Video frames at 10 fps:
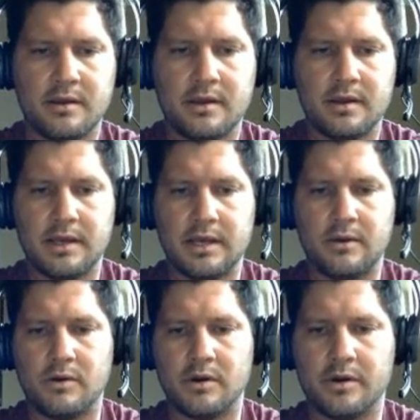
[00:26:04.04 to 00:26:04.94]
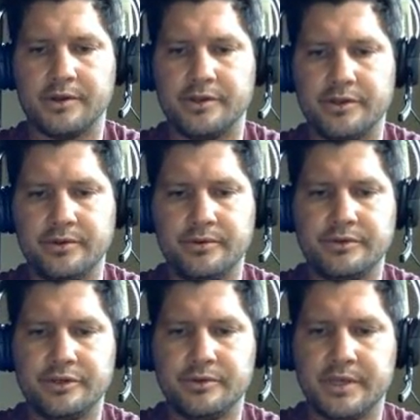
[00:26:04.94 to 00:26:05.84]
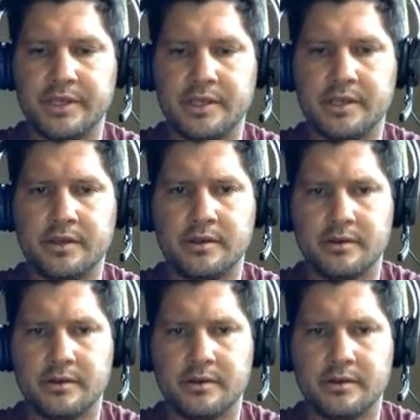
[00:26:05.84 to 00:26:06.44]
How are you doing?